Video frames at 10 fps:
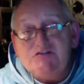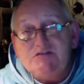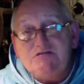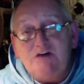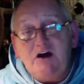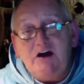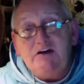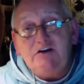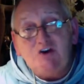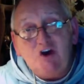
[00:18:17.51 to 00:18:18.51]

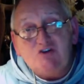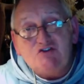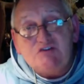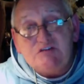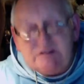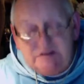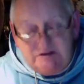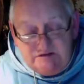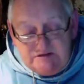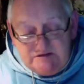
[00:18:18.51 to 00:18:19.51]
divine
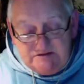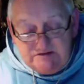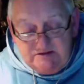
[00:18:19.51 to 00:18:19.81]
consciousness.